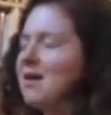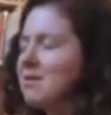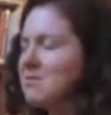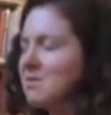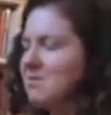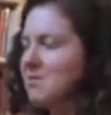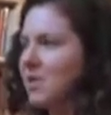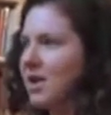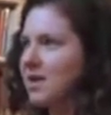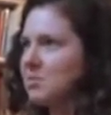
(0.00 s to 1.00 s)
um, of
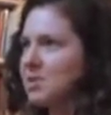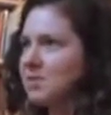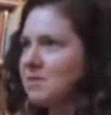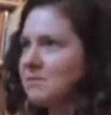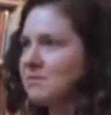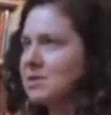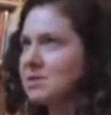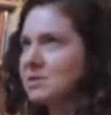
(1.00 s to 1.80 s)
what I had been looking for.